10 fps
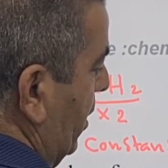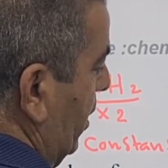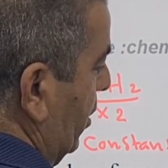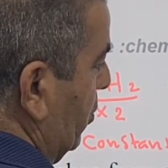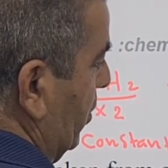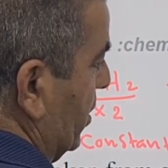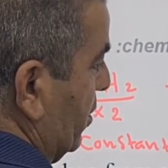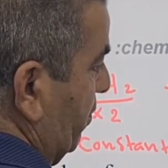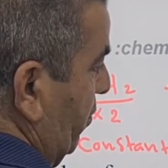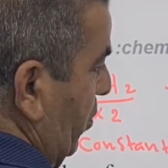
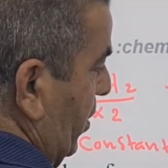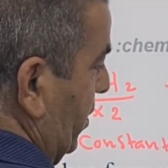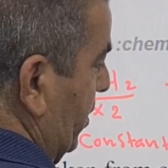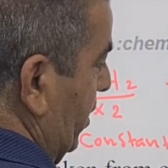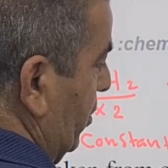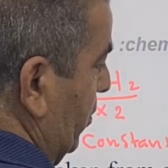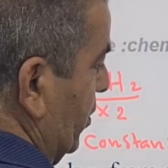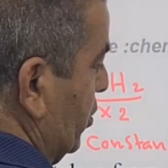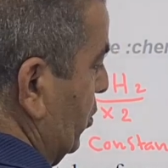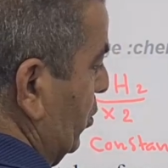equals
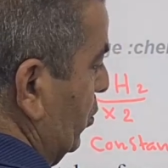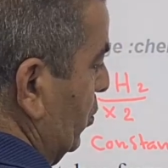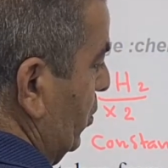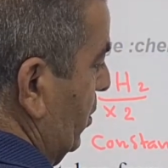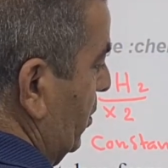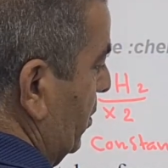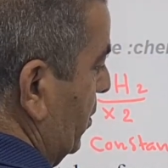2